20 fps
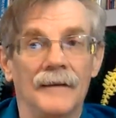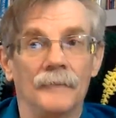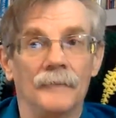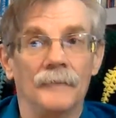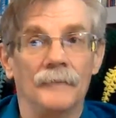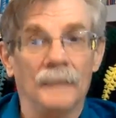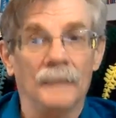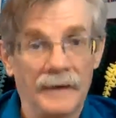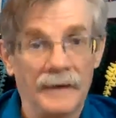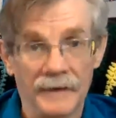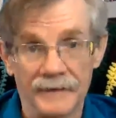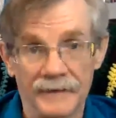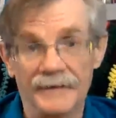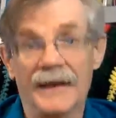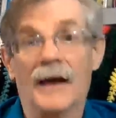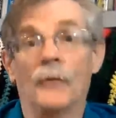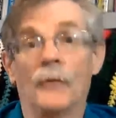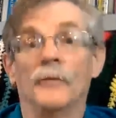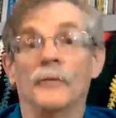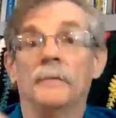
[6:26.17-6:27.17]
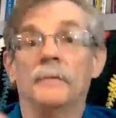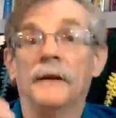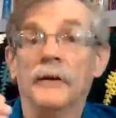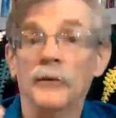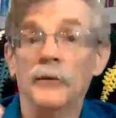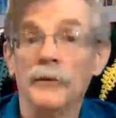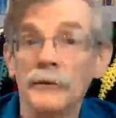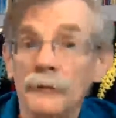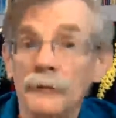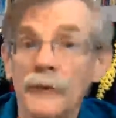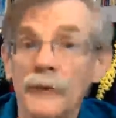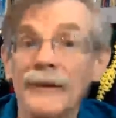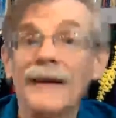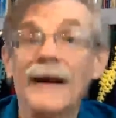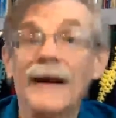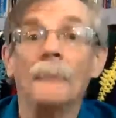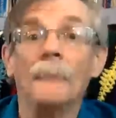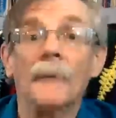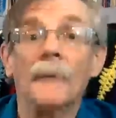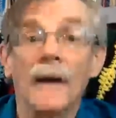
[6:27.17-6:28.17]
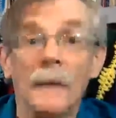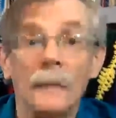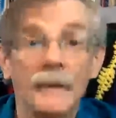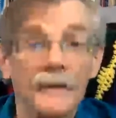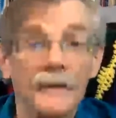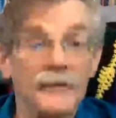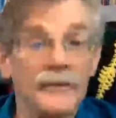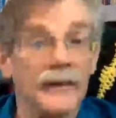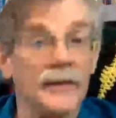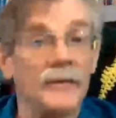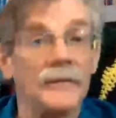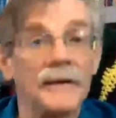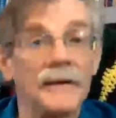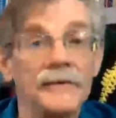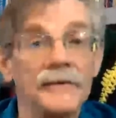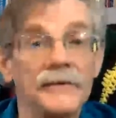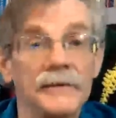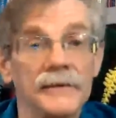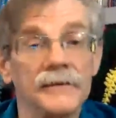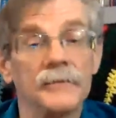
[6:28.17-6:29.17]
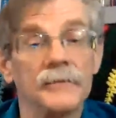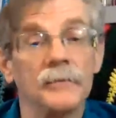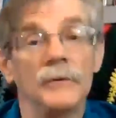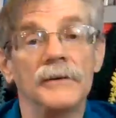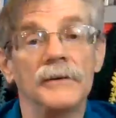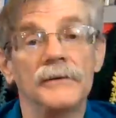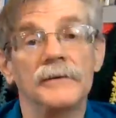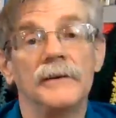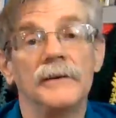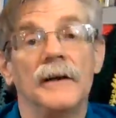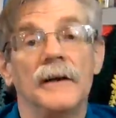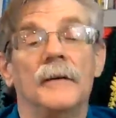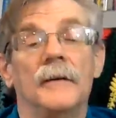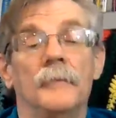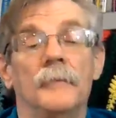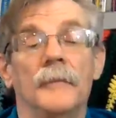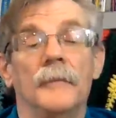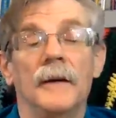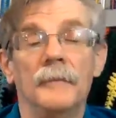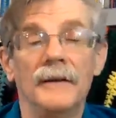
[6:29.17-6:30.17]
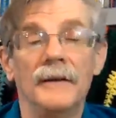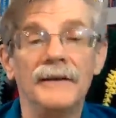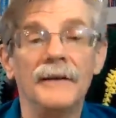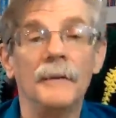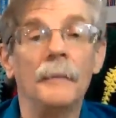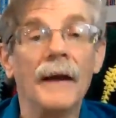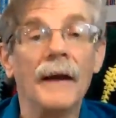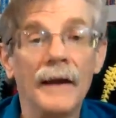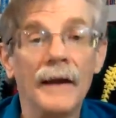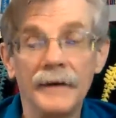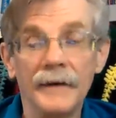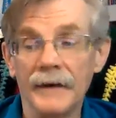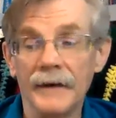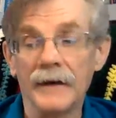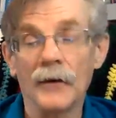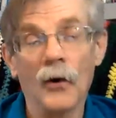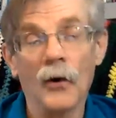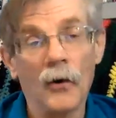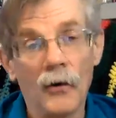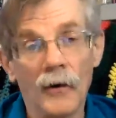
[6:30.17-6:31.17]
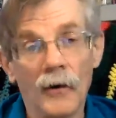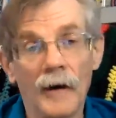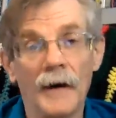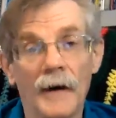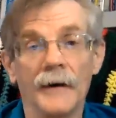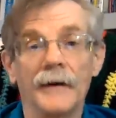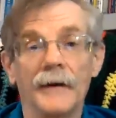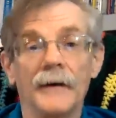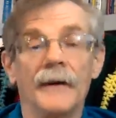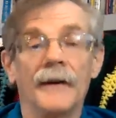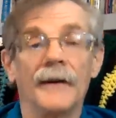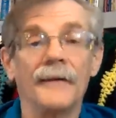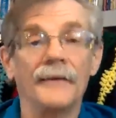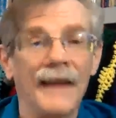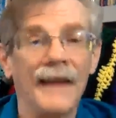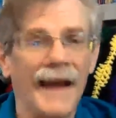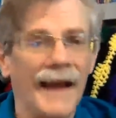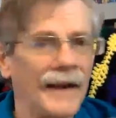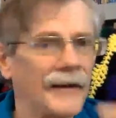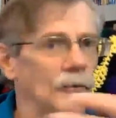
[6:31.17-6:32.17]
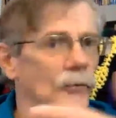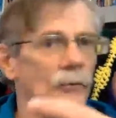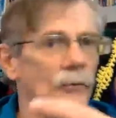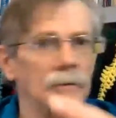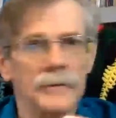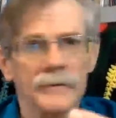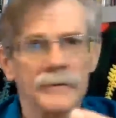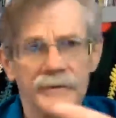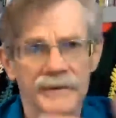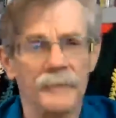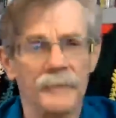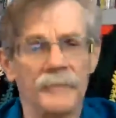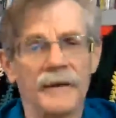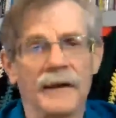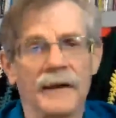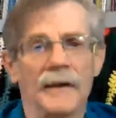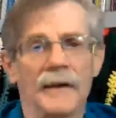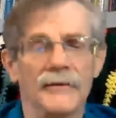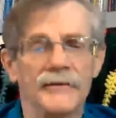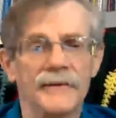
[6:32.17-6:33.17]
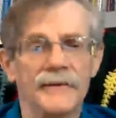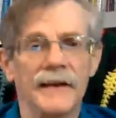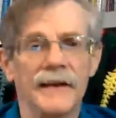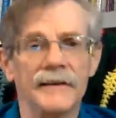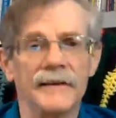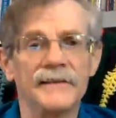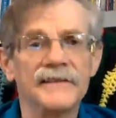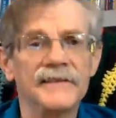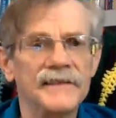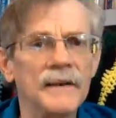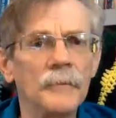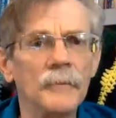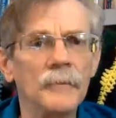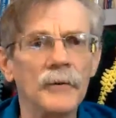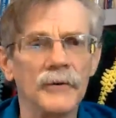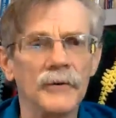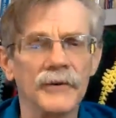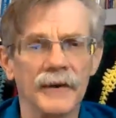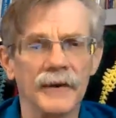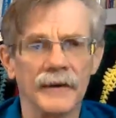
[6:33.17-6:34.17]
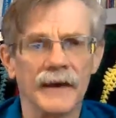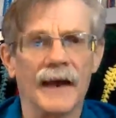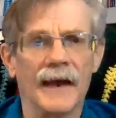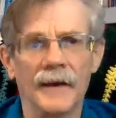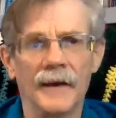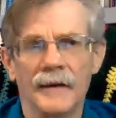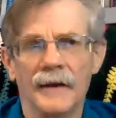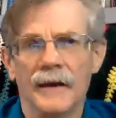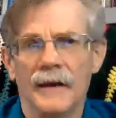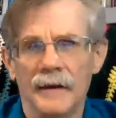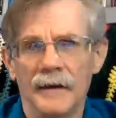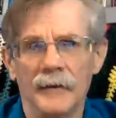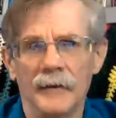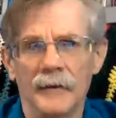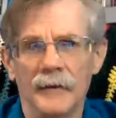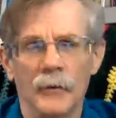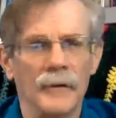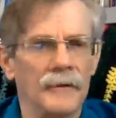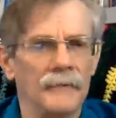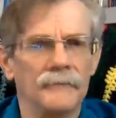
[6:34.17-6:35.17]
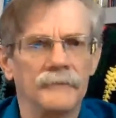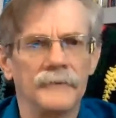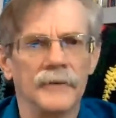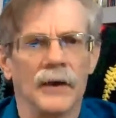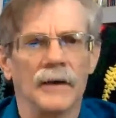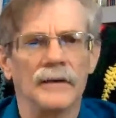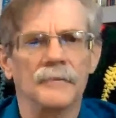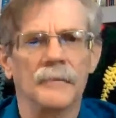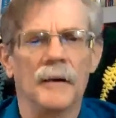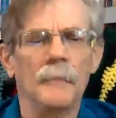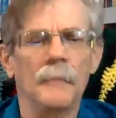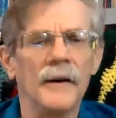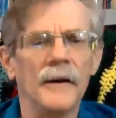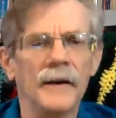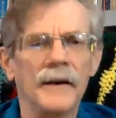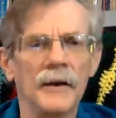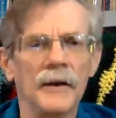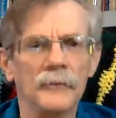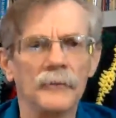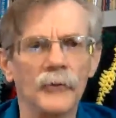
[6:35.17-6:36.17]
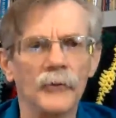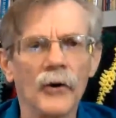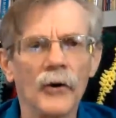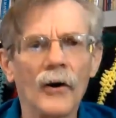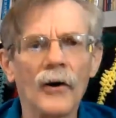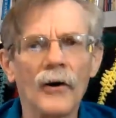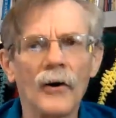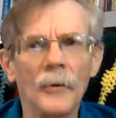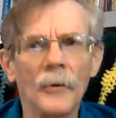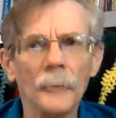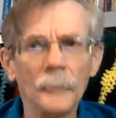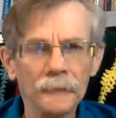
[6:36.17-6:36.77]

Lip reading: because that would be good for the upcoming generations, which may be depending on that or something else that is similar to that. We have talked about Medicare for all,